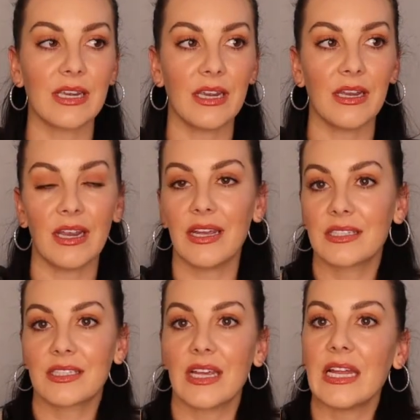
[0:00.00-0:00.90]

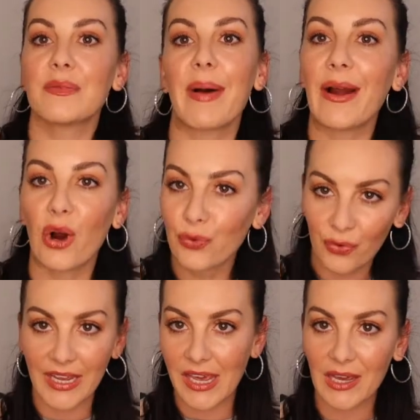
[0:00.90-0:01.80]
it's my
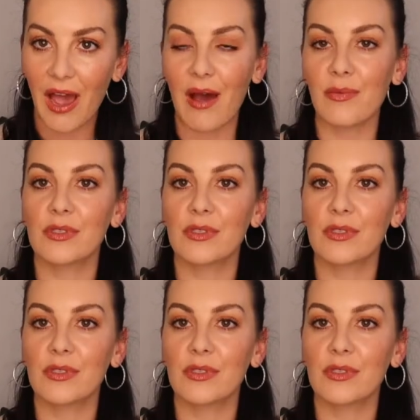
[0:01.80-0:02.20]
only income.